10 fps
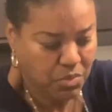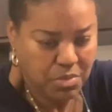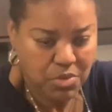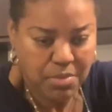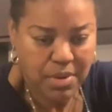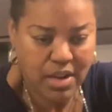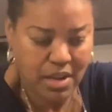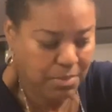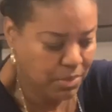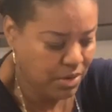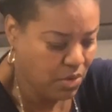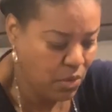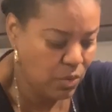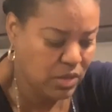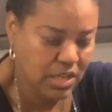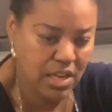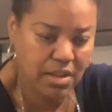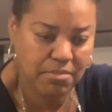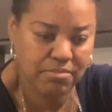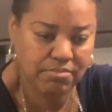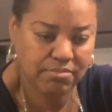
One more pineapple to hold it up.